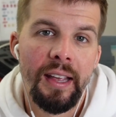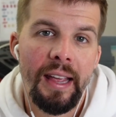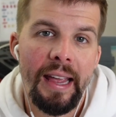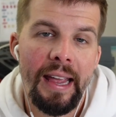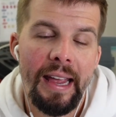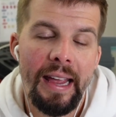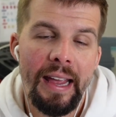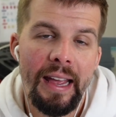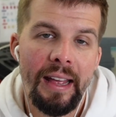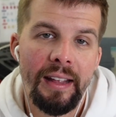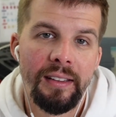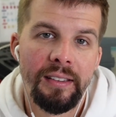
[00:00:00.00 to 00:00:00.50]

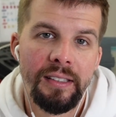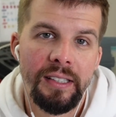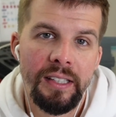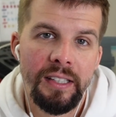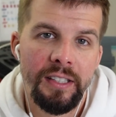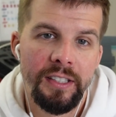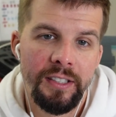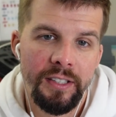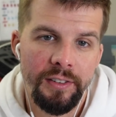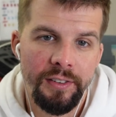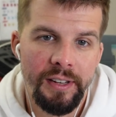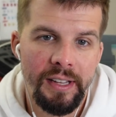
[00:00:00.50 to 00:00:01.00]
and the
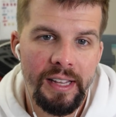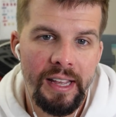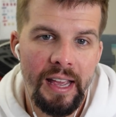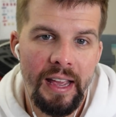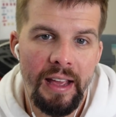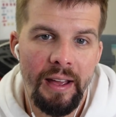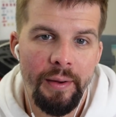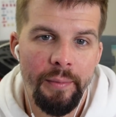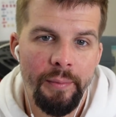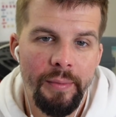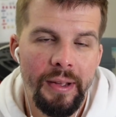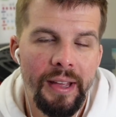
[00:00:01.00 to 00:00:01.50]
Sony
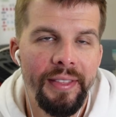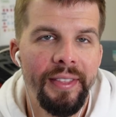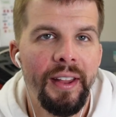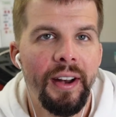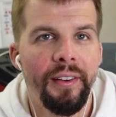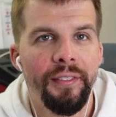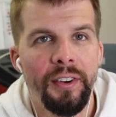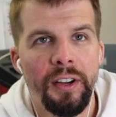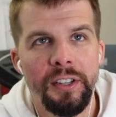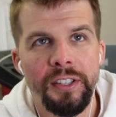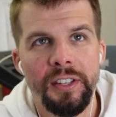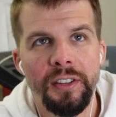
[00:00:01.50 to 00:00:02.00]
cam. And then
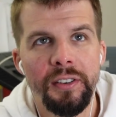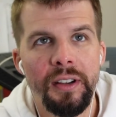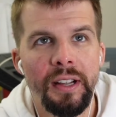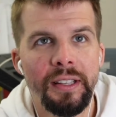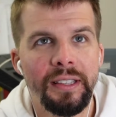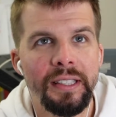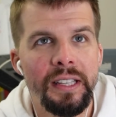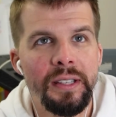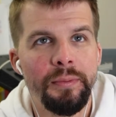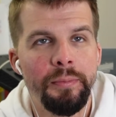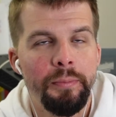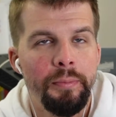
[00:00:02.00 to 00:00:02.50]
I've also got
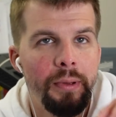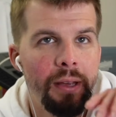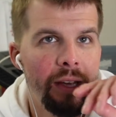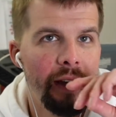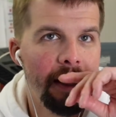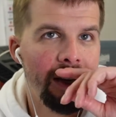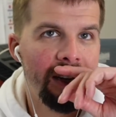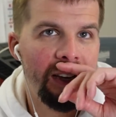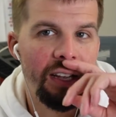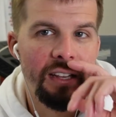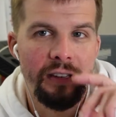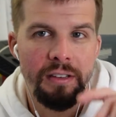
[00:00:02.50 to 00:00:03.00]
this
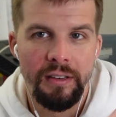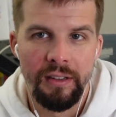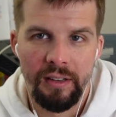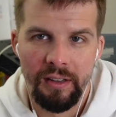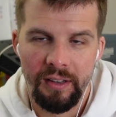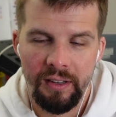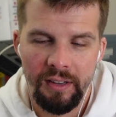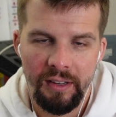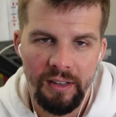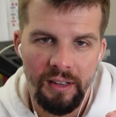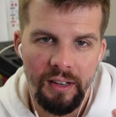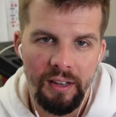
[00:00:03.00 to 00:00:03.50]
big, and
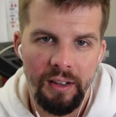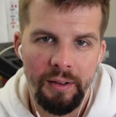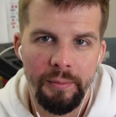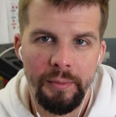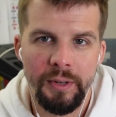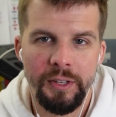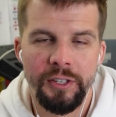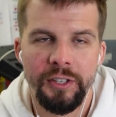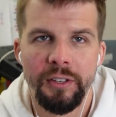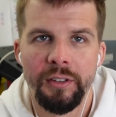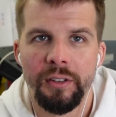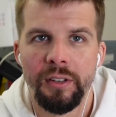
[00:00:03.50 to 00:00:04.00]
I'm
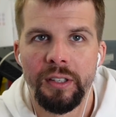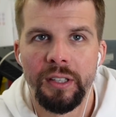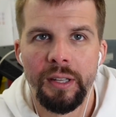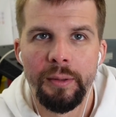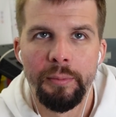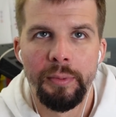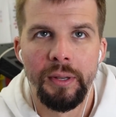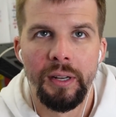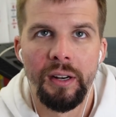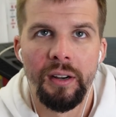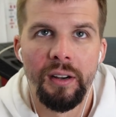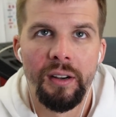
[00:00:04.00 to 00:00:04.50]
gonna show a
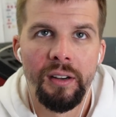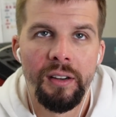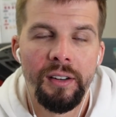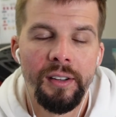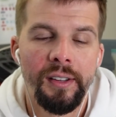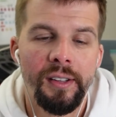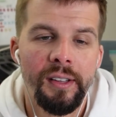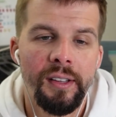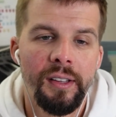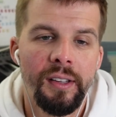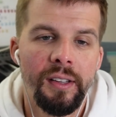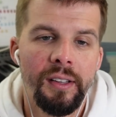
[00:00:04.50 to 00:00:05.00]
clip here.
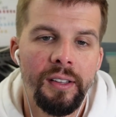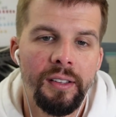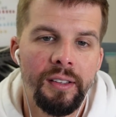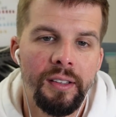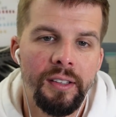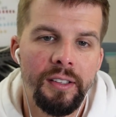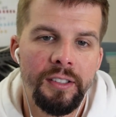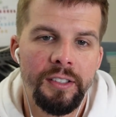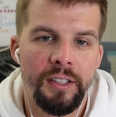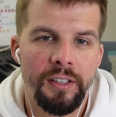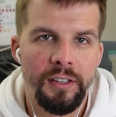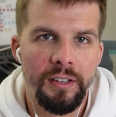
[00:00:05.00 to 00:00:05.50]

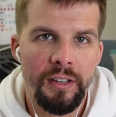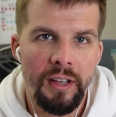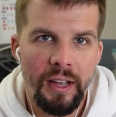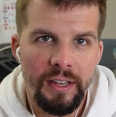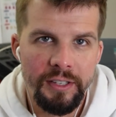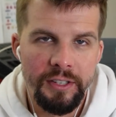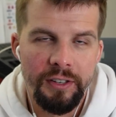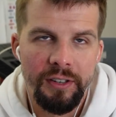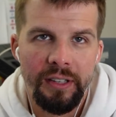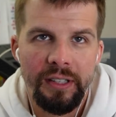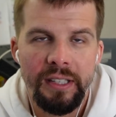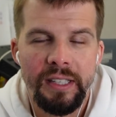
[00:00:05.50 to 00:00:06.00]
So
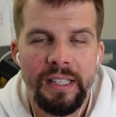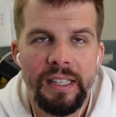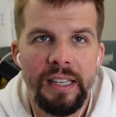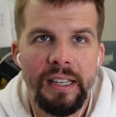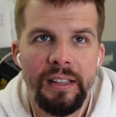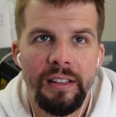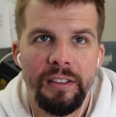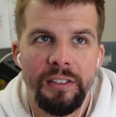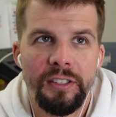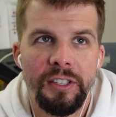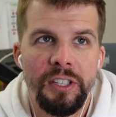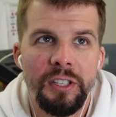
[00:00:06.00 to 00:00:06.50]
as you can see,
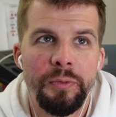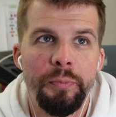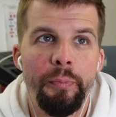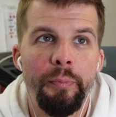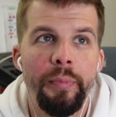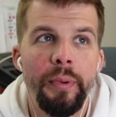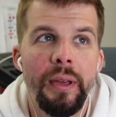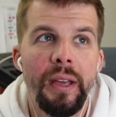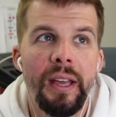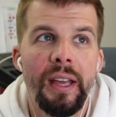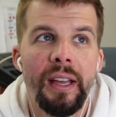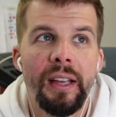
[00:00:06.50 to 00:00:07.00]
there's this
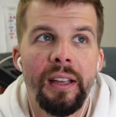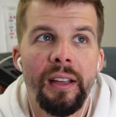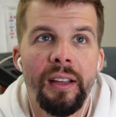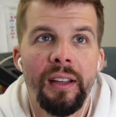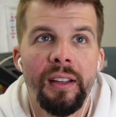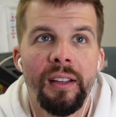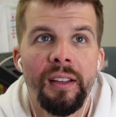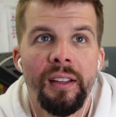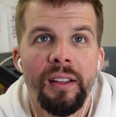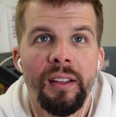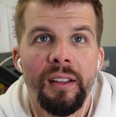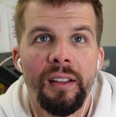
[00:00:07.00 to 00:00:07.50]

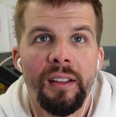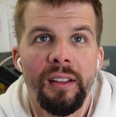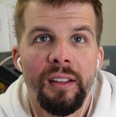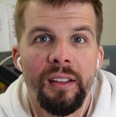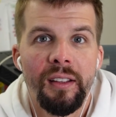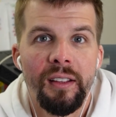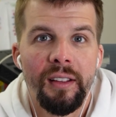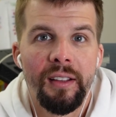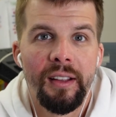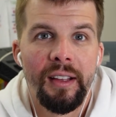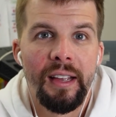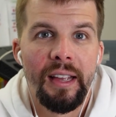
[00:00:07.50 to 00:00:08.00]
big,
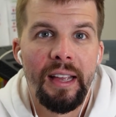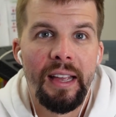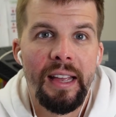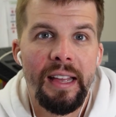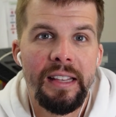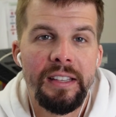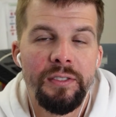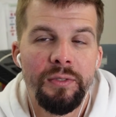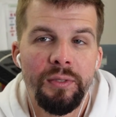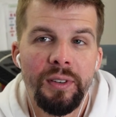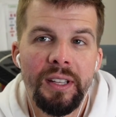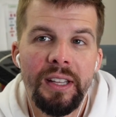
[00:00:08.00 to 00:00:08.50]

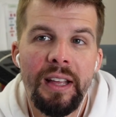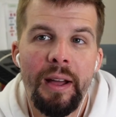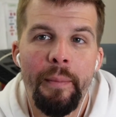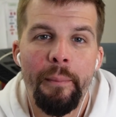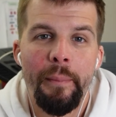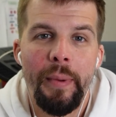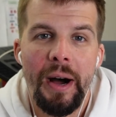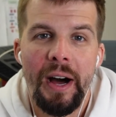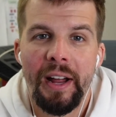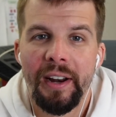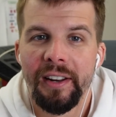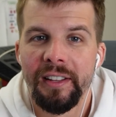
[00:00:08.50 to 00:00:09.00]
it's really a
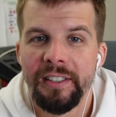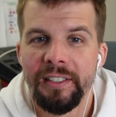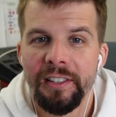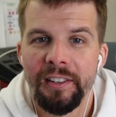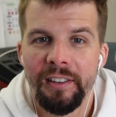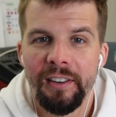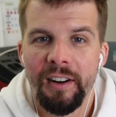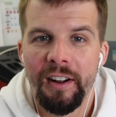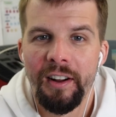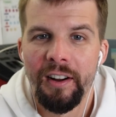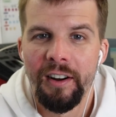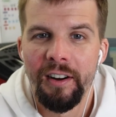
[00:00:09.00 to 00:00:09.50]

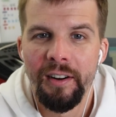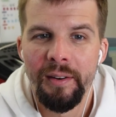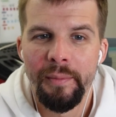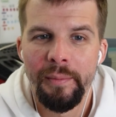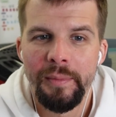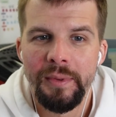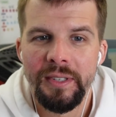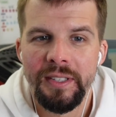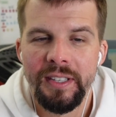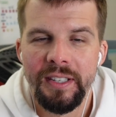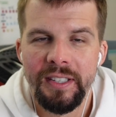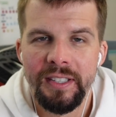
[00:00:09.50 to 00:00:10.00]
monitor
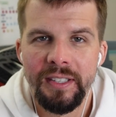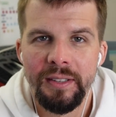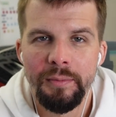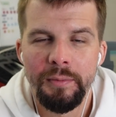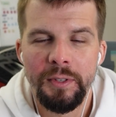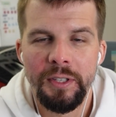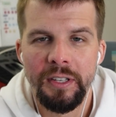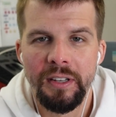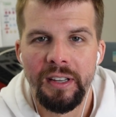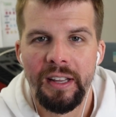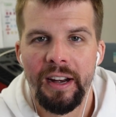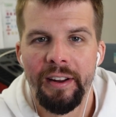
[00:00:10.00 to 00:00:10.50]
arm system,
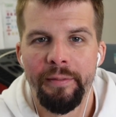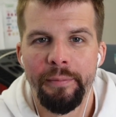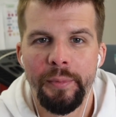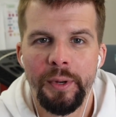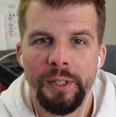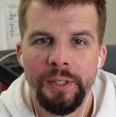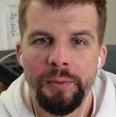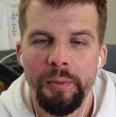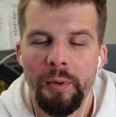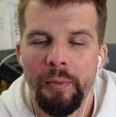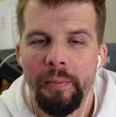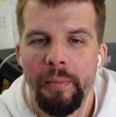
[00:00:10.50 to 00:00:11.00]
so you could have
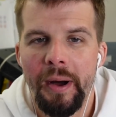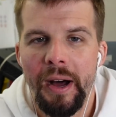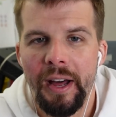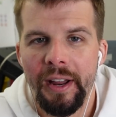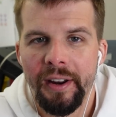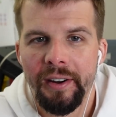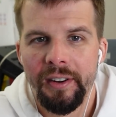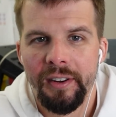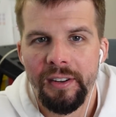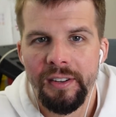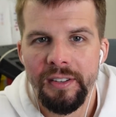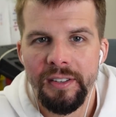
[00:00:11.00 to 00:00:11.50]
multiple
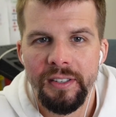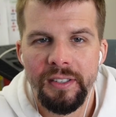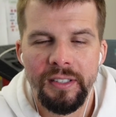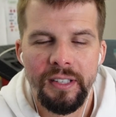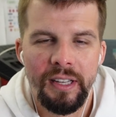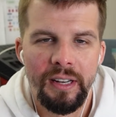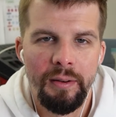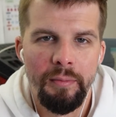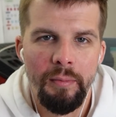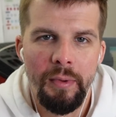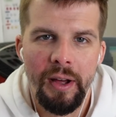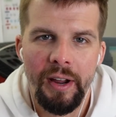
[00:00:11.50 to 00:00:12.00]
monitors. It's
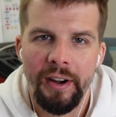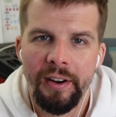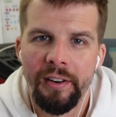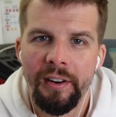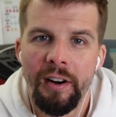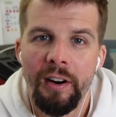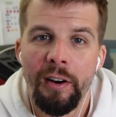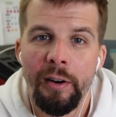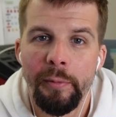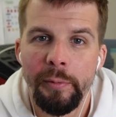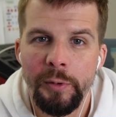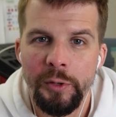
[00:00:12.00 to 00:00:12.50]
like a monitor
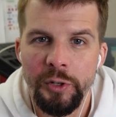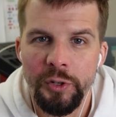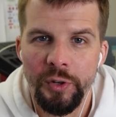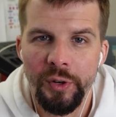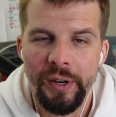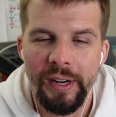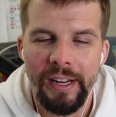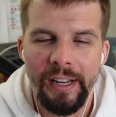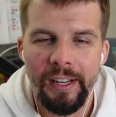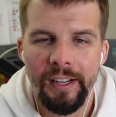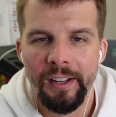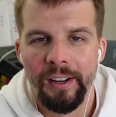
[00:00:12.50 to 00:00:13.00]
arm
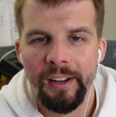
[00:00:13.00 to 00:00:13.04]
tree